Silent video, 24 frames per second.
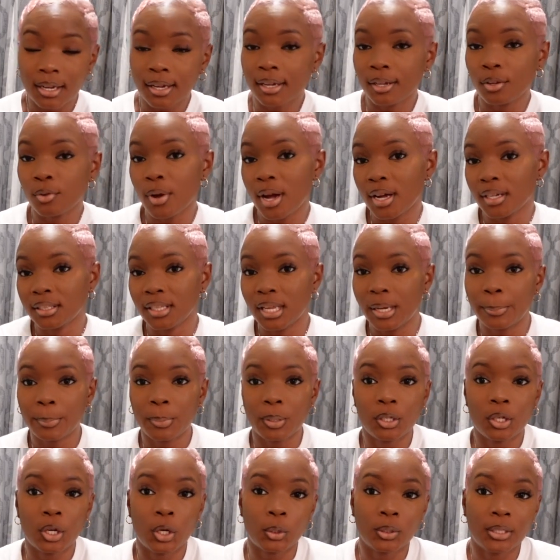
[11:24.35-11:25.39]
You guys let me
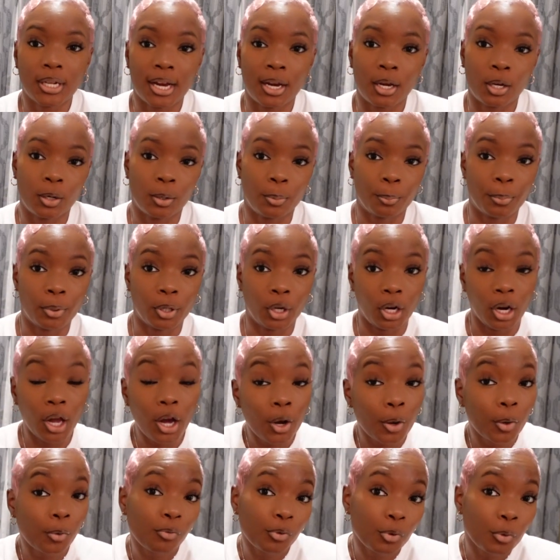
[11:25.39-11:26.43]
know down in
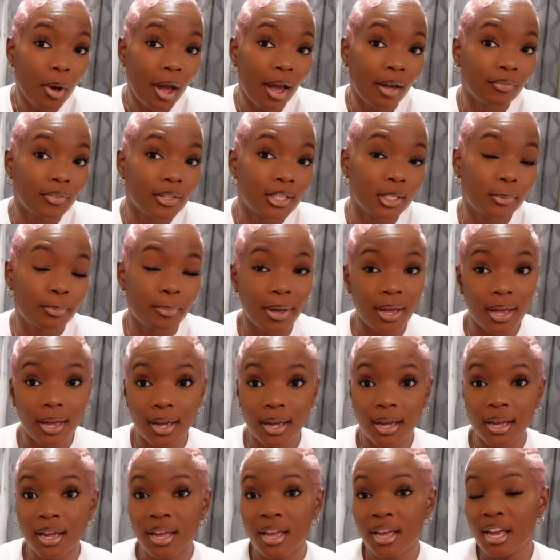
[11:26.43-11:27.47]
below if you have this
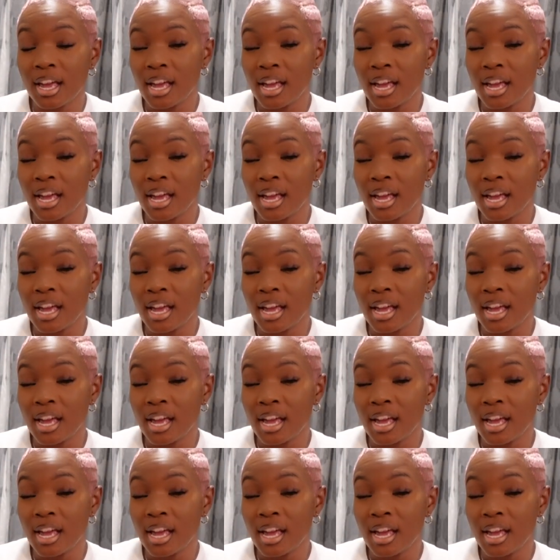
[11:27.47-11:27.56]
bag.